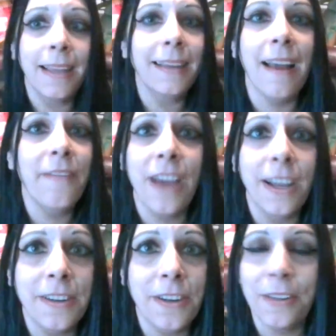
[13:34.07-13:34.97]
I've got
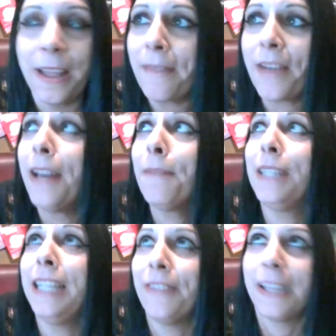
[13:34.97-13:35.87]
to know that. I've got to
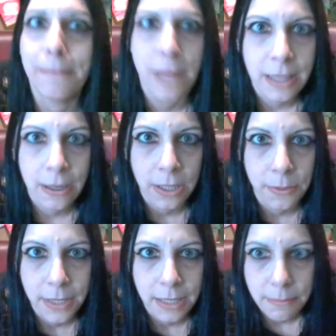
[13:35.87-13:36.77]
believe that I'm not the only
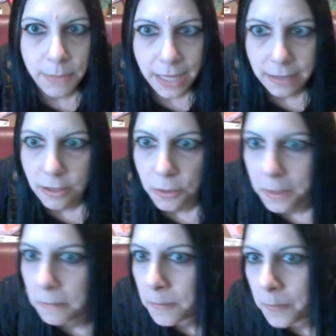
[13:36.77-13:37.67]
one that's been that
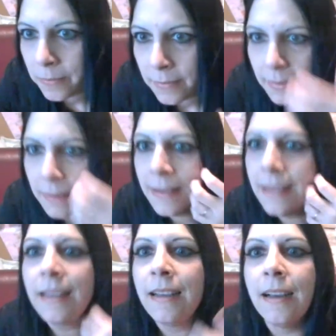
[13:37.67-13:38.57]
stupid.
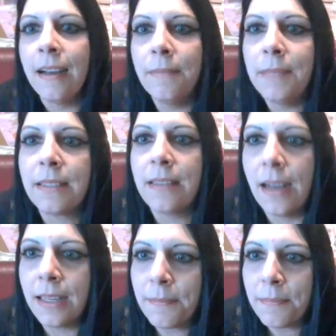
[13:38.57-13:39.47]
I miss
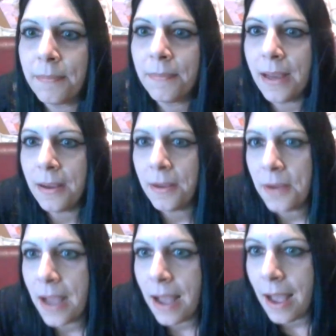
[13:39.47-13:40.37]
not
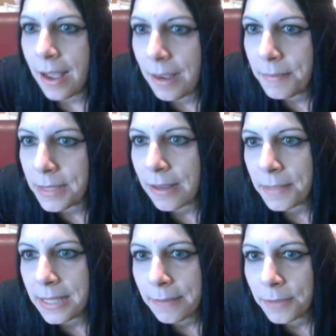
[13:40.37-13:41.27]
I miss not
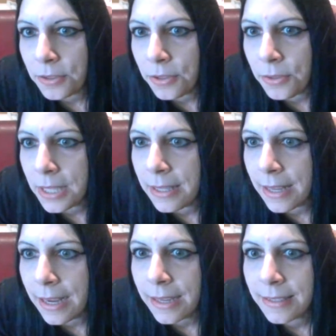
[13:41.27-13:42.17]
being able to
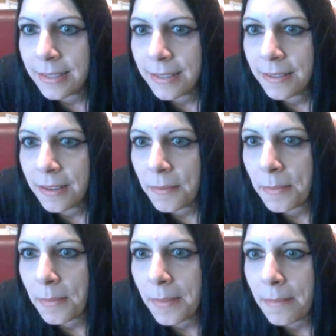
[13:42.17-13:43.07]
connect. I
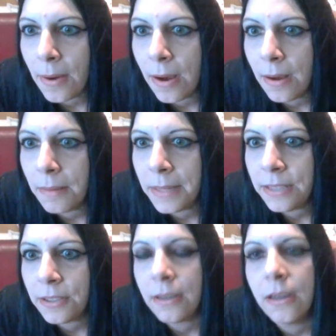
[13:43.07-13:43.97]
remember my mom
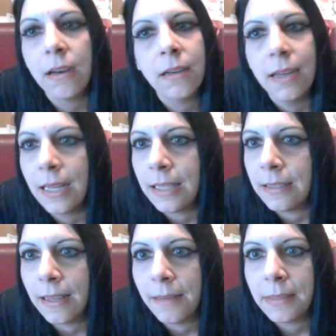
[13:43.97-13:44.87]
paging. Oh God,
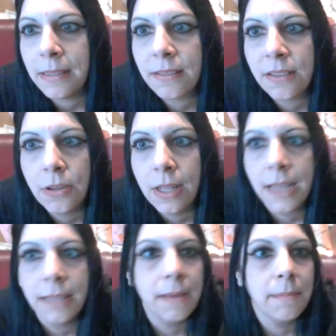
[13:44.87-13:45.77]
I'm so
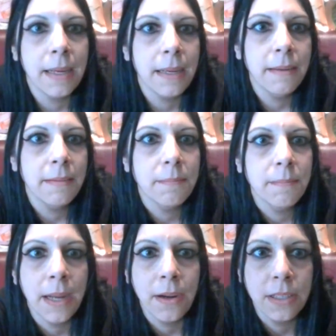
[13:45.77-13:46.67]
glad that my
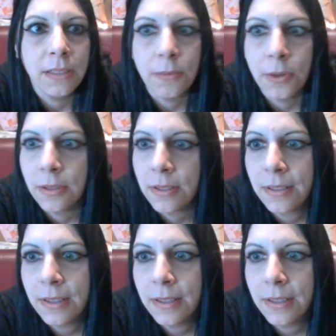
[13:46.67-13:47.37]
parents weren't.